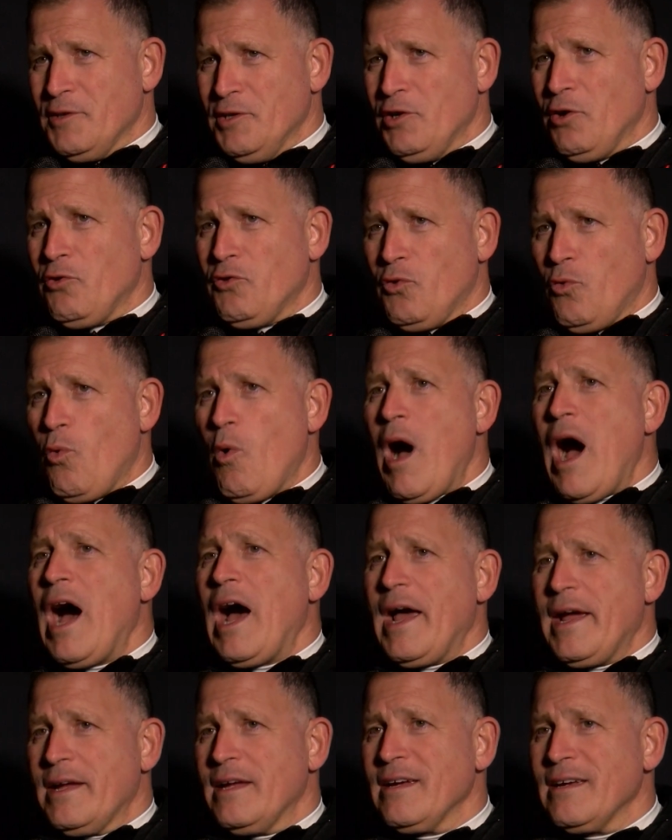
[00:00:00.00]
you know the
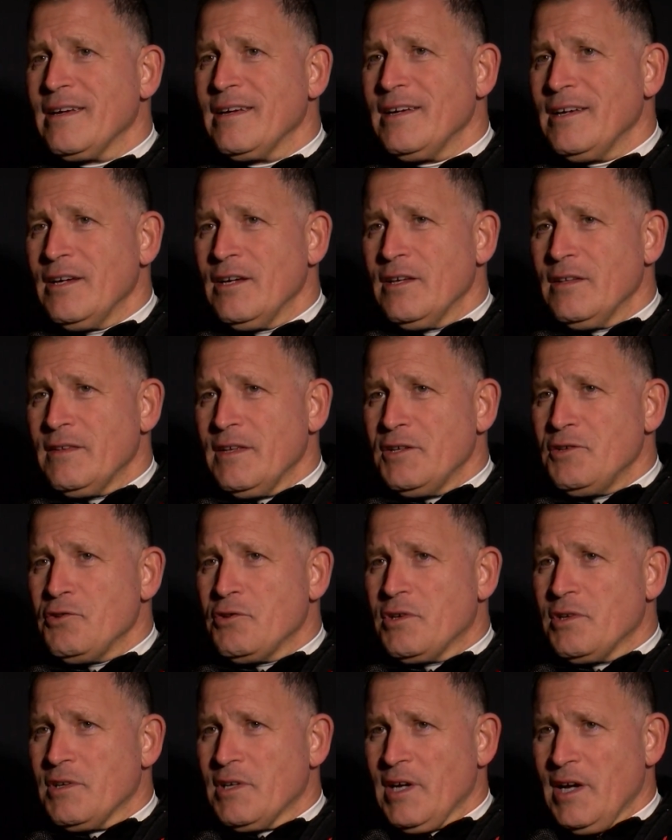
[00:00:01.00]
why, then
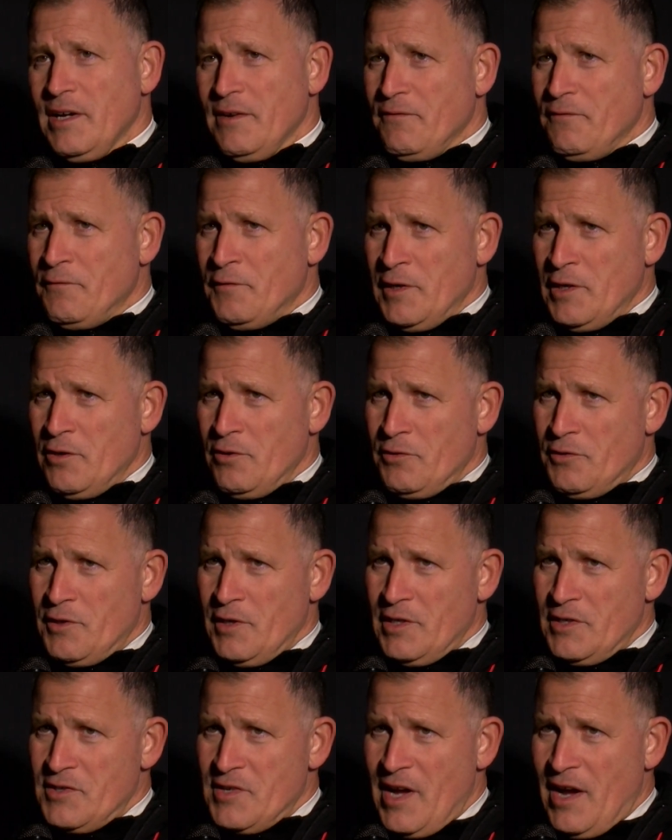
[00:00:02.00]
you can kind of figure
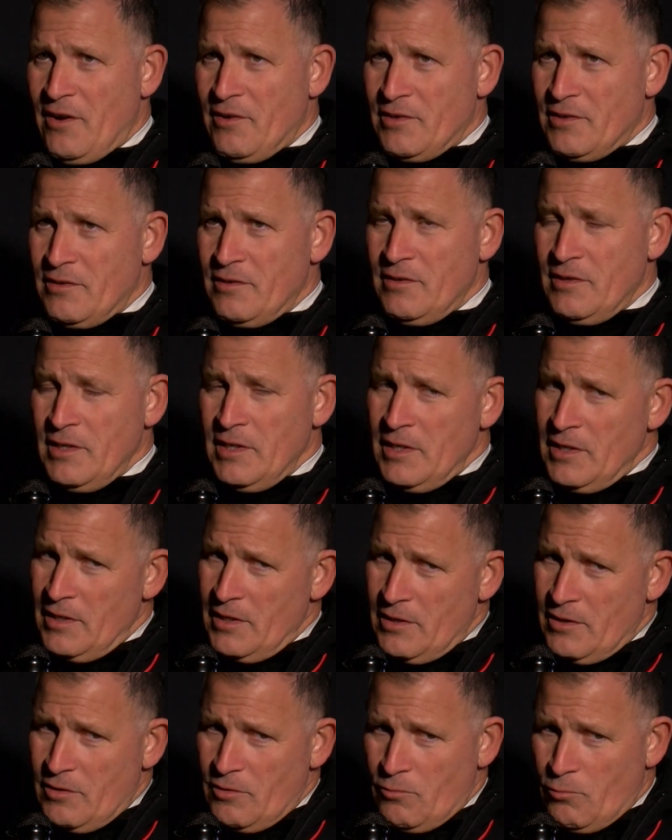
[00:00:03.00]
things out and
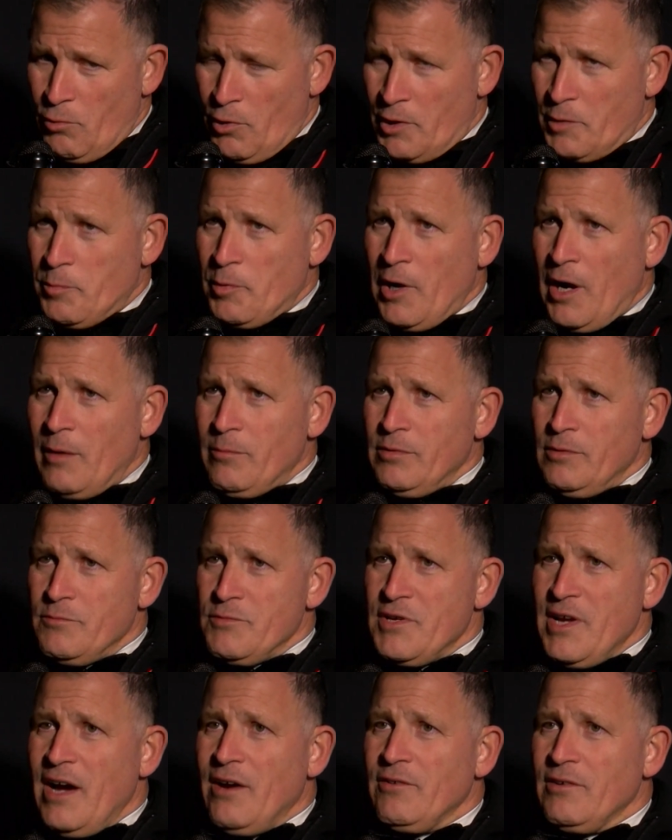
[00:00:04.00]
work
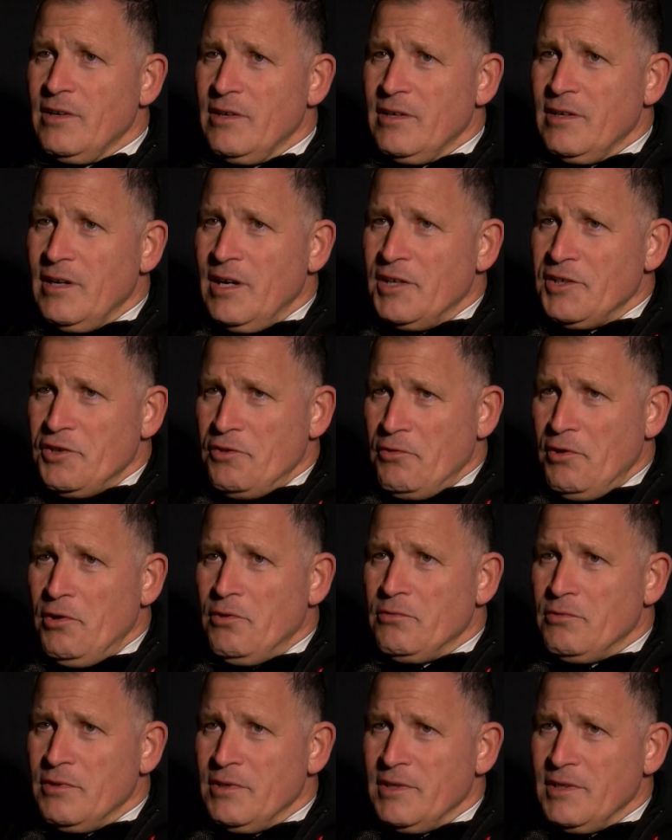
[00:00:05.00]
problems out on your
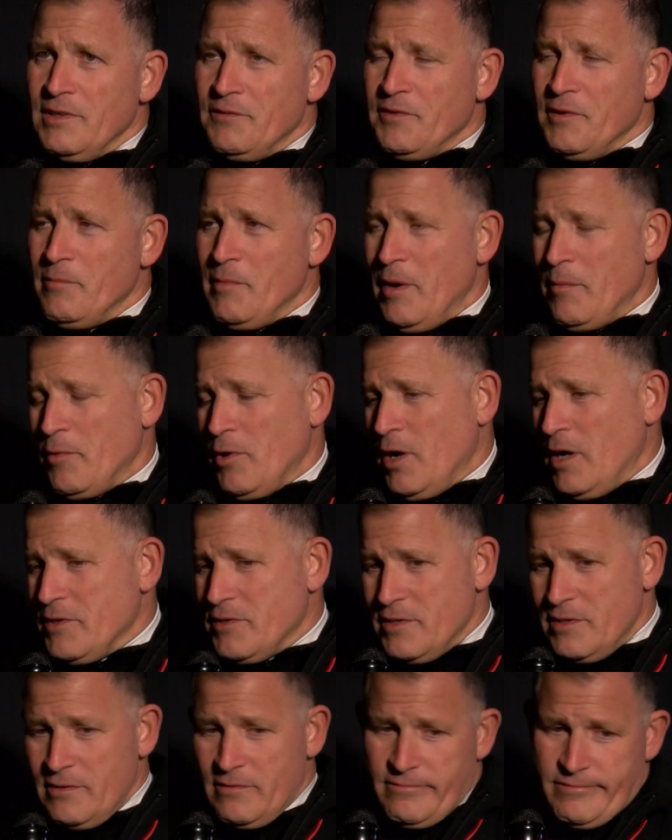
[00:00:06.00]
own. If you
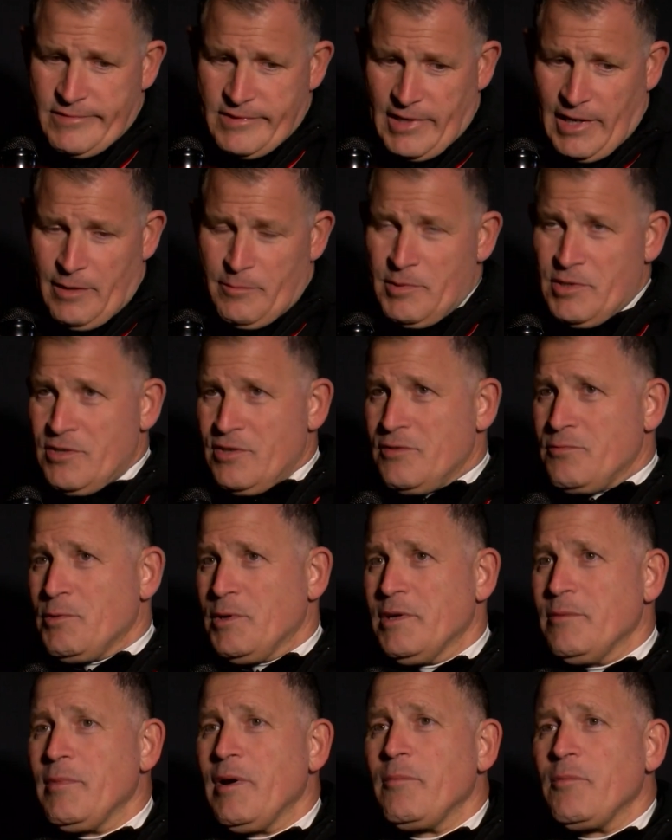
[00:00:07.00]
memorize it, it's got to be just
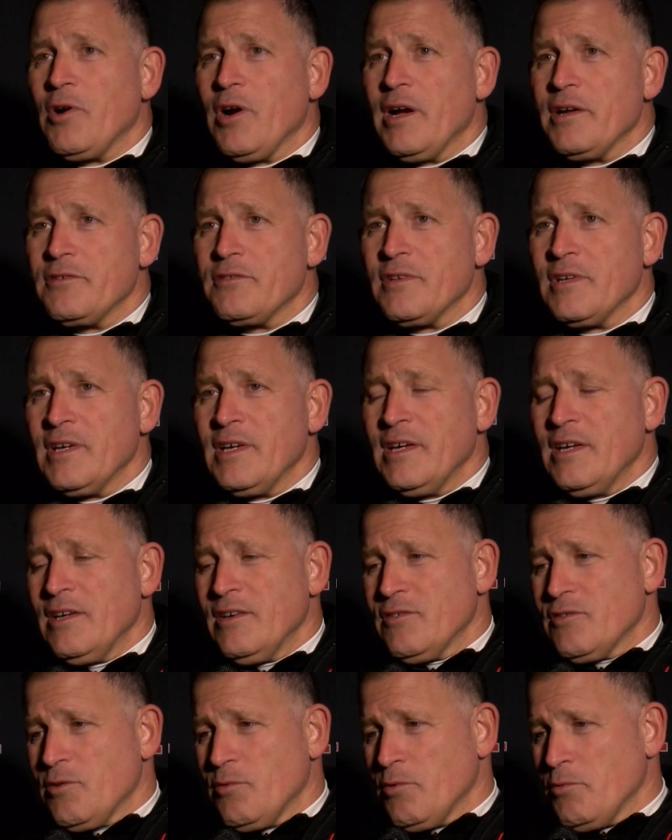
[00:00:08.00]
what you memorized.
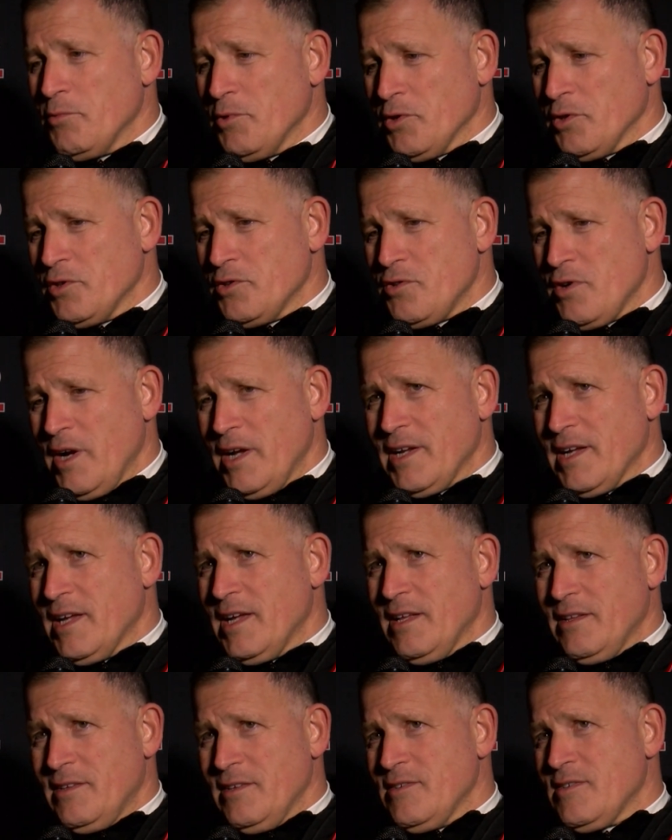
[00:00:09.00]
So we're really trying to
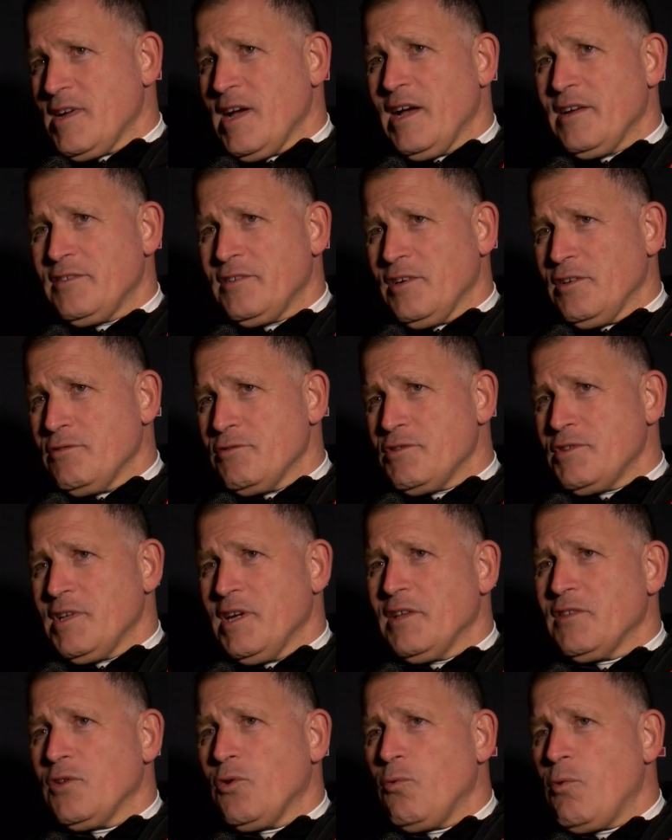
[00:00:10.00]
get these guys to
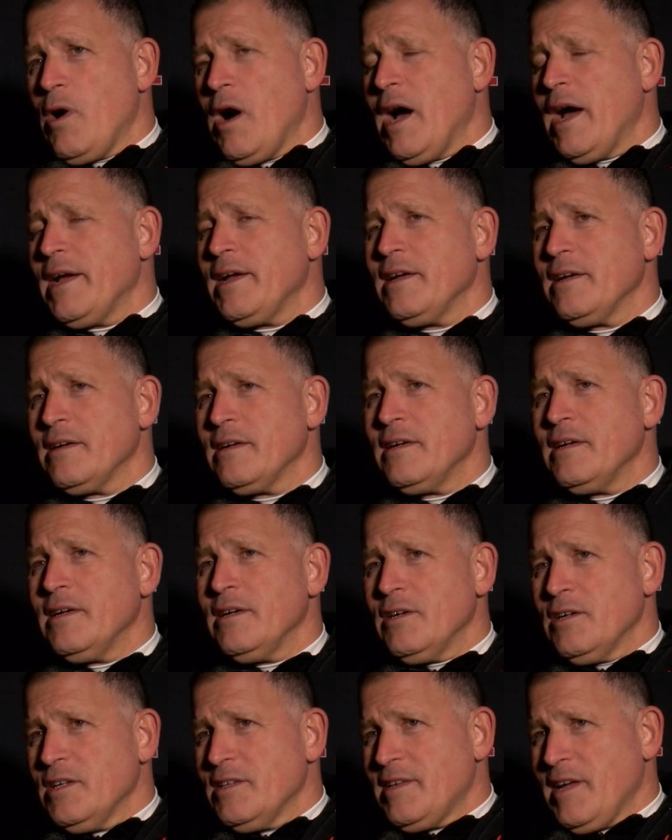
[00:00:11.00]
understand the why.
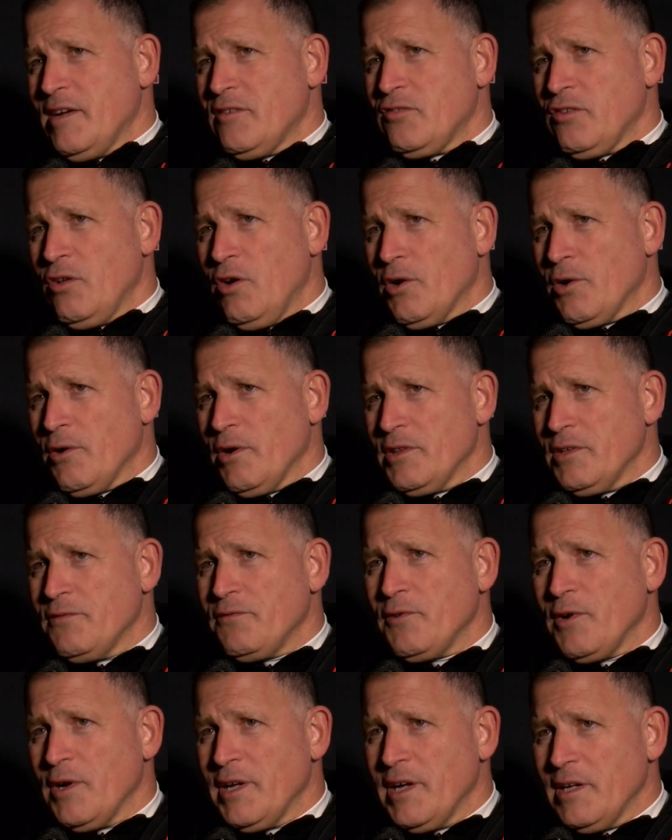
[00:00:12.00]
Takes longer on the
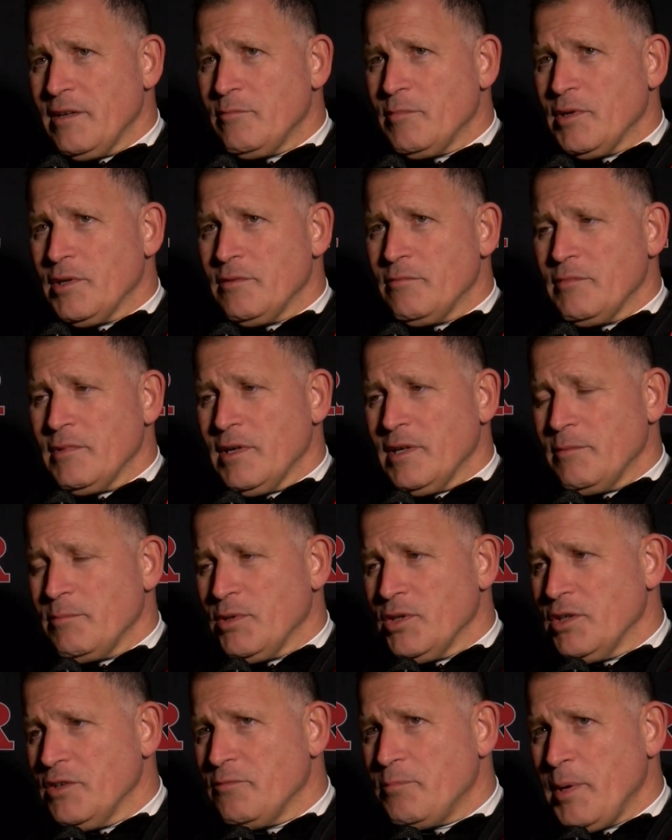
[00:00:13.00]
front end, but I
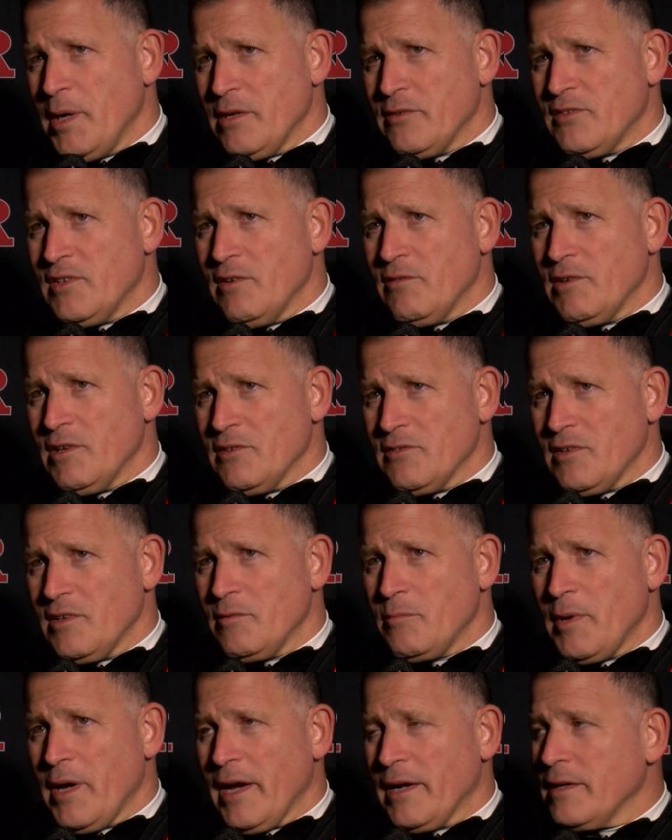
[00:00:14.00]
believe pays dividends on
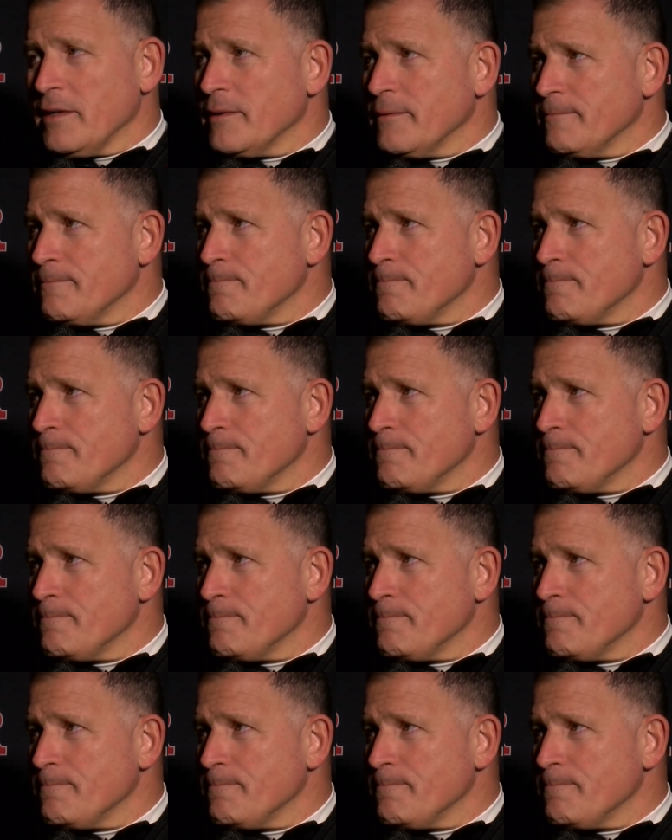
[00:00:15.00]
the back.